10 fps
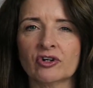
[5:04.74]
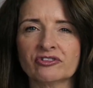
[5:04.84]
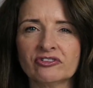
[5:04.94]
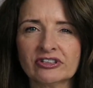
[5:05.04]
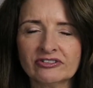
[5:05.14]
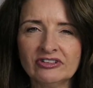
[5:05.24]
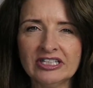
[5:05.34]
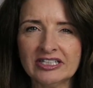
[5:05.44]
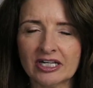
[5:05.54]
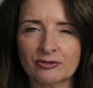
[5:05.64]
are
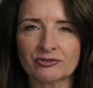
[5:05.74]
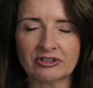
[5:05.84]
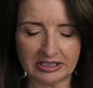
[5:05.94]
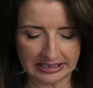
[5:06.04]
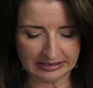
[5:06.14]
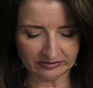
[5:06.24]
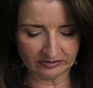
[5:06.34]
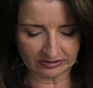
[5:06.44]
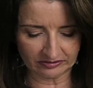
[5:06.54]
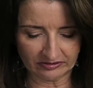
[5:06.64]

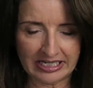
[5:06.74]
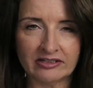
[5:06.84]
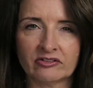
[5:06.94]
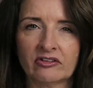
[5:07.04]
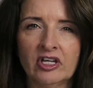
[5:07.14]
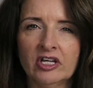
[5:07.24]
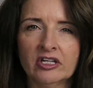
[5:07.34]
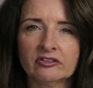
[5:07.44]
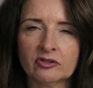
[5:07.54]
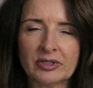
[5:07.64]
$16.96.
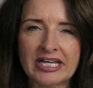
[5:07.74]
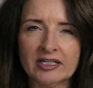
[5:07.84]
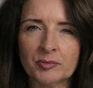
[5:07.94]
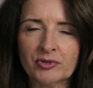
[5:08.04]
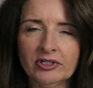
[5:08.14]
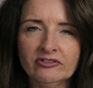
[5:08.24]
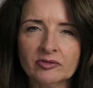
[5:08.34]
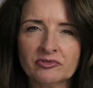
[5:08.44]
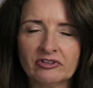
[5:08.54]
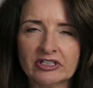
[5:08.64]
So again, a pretty
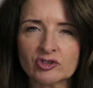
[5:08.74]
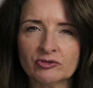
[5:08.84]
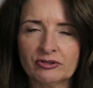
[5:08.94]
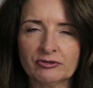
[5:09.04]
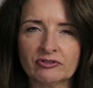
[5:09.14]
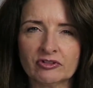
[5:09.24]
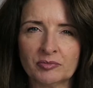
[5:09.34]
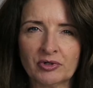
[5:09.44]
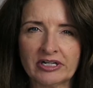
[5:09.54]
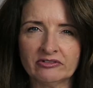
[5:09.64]
substantial difference
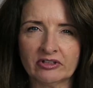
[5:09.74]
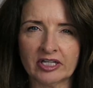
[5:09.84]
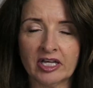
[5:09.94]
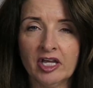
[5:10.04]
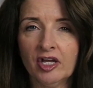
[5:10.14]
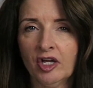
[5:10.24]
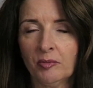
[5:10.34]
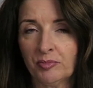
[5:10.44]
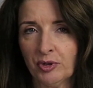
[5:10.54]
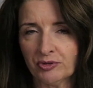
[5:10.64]
in pricing.
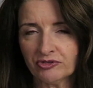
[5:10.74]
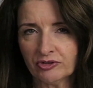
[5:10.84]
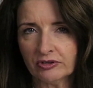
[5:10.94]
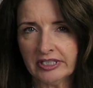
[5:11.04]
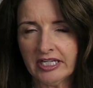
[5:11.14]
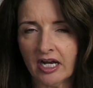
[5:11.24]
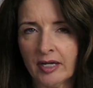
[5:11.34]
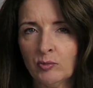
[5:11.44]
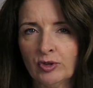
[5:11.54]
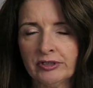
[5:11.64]
Personally,
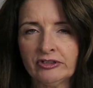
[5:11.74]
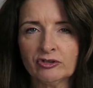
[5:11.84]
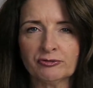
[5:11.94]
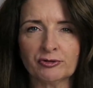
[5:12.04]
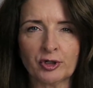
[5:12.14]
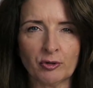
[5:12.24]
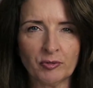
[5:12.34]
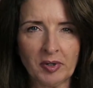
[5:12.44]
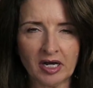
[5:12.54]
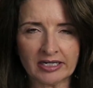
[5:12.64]
I'm willing to forgo
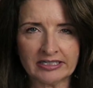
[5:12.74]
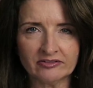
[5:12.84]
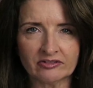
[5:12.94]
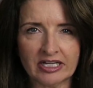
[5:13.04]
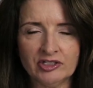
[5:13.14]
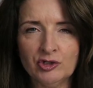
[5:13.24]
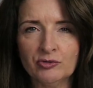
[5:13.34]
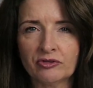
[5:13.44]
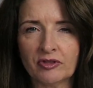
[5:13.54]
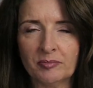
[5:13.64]
the pockets and
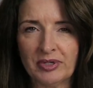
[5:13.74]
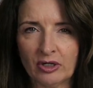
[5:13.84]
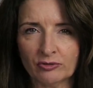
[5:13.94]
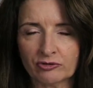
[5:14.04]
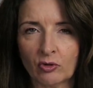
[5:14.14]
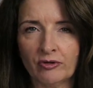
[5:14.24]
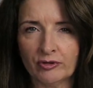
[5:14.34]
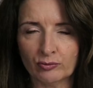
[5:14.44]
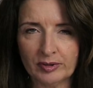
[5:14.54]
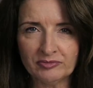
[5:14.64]
use the belt
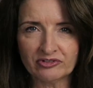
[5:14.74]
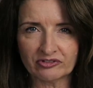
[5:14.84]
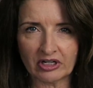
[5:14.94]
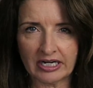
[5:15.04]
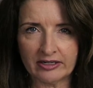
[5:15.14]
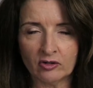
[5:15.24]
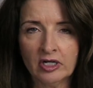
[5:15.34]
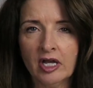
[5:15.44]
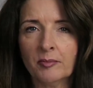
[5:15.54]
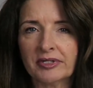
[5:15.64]
on the ribbed
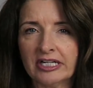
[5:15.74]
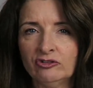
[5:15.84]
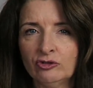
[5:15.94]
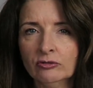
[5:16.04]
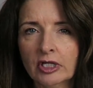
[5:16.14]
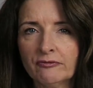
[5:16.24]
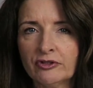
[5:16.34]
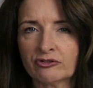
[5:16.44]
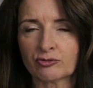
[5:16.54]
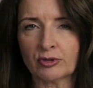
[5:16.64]
style, but I do
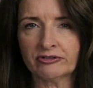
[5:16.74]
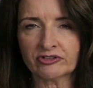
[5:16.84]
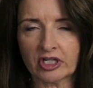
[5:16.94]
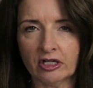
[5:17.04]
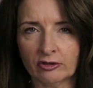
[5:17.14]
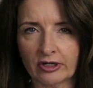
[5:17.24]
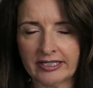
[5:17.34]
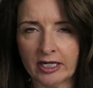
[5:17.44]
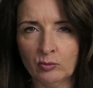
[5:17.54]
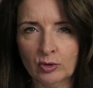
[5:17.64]
love this rust color
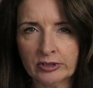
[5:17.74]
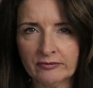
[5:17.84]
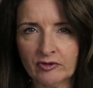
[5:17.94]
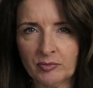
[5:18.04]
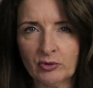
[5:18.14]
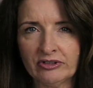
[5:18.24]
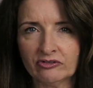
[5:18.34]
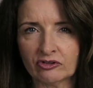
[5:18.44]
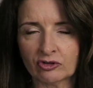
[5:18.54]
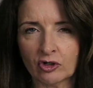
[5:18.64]
and I will give the
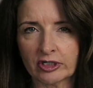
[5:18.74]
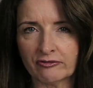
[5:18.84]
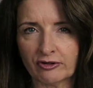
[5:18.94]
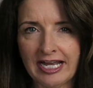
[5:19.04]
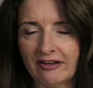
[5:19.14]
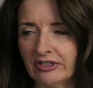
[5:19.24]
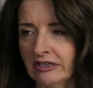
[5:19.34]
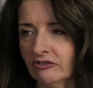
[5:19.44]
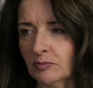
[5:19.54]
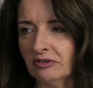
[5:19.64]
points to Target for
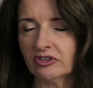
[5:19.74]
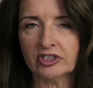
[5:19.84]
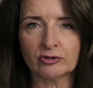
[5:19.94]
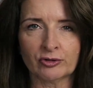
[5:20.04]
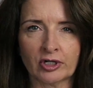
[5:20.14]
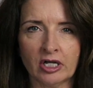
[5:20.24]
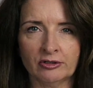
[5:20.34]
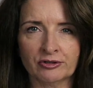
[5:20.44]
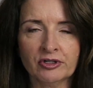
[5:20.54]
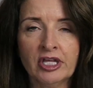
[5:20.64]
having this particular
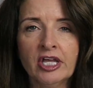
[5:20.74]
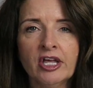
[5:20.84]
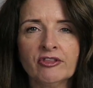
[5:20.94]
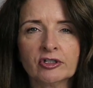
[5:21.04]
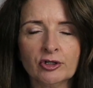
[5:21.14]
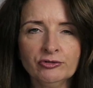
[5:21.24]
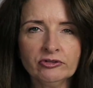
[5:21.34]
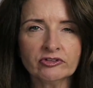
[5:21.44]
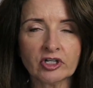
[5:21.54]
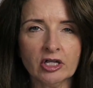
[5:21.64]
color. The
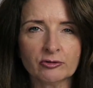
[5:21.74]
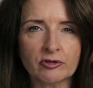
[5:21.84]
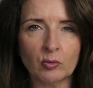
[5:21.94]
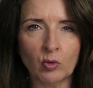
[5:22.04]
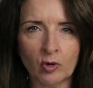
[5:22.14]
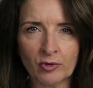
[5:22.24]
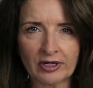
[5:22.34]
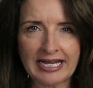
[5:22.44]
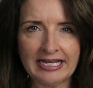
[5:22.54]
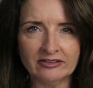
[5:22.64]
closest color that
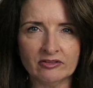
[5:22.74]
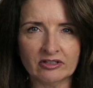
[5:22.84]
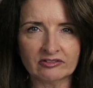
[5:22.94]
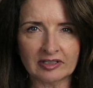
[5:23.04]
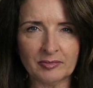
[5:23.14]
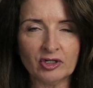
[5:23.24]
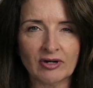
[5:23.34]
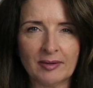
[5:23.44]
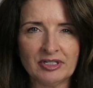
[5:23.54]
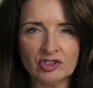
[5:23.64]
Walmart had to this, let me
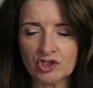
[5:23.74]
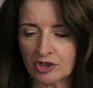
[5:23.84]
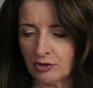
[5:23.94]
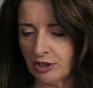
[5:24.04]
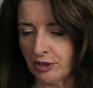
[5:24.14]
grab it and show